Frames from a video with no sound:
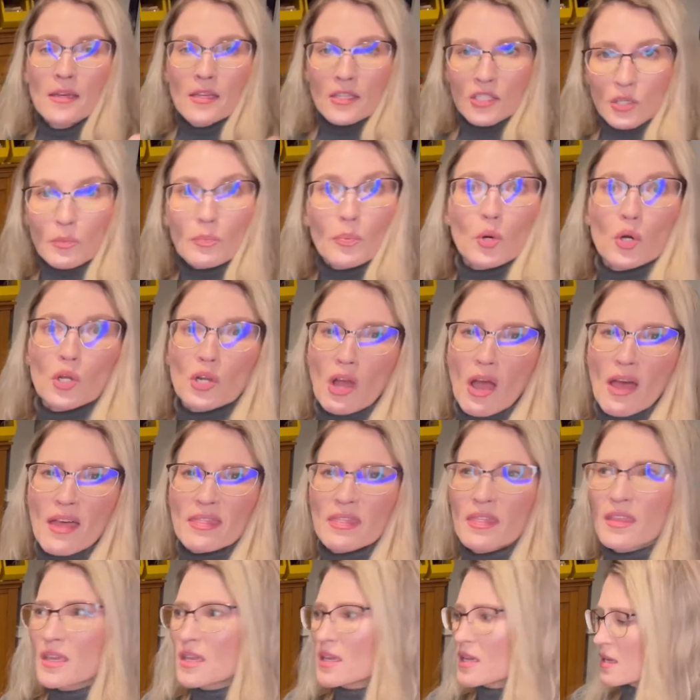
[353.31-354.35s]
to put
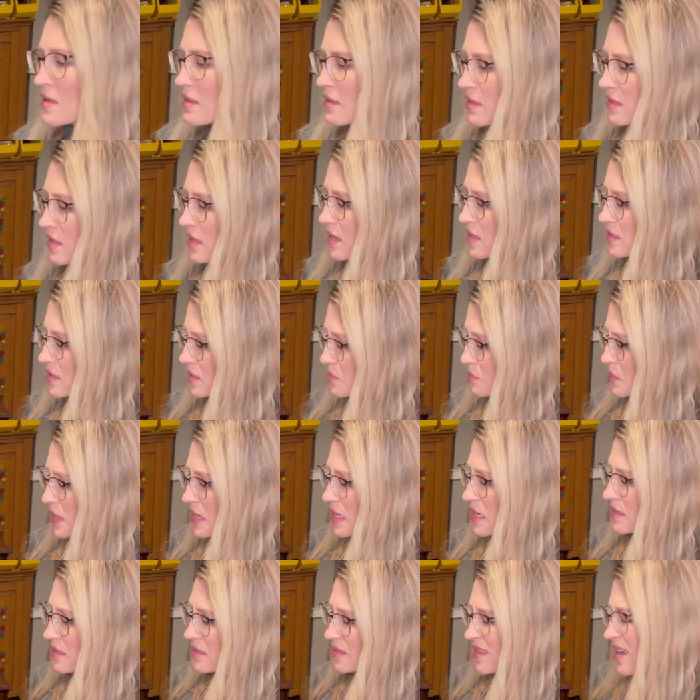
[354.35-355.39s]
on this
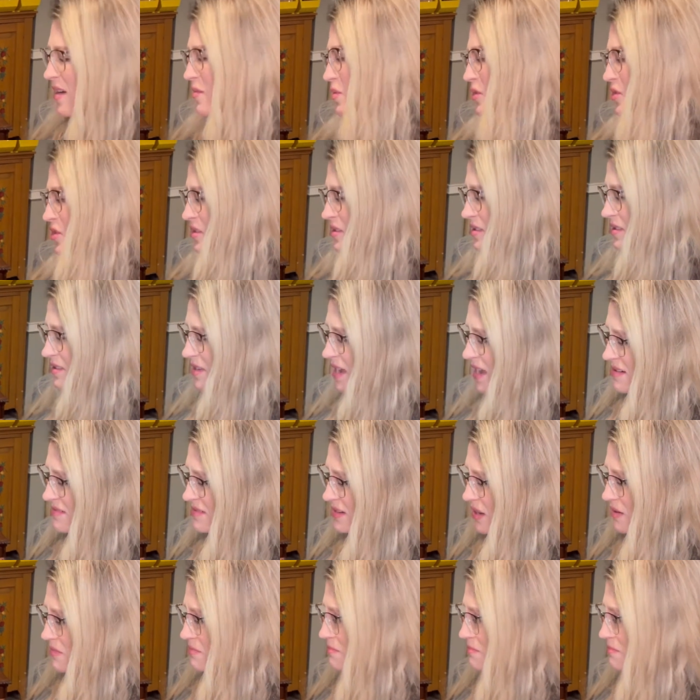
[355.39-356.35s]
piece that would just, I don't know,